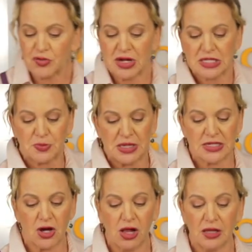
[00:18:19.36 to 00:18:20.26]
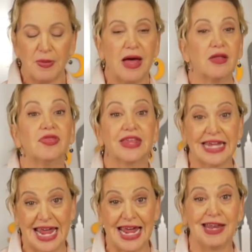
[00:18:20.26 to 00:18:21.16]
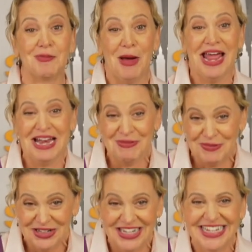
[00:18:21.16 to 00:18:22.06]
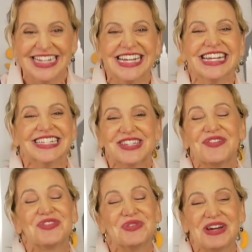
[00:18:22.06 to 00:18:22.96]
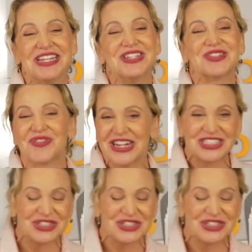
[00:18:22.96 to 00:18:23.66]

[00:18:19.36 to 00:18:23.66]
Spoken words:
recipe, it's all about the canned pineapple. So if you want to use fresh, you